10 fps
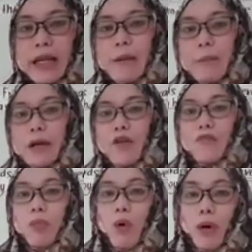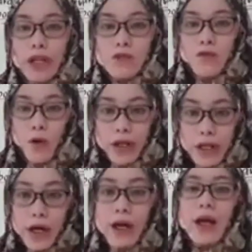by the number of boys for
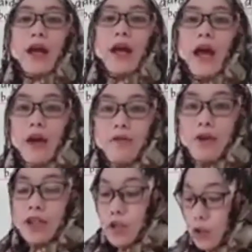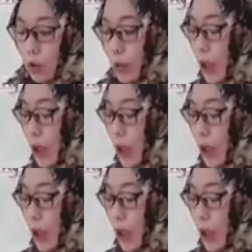the average.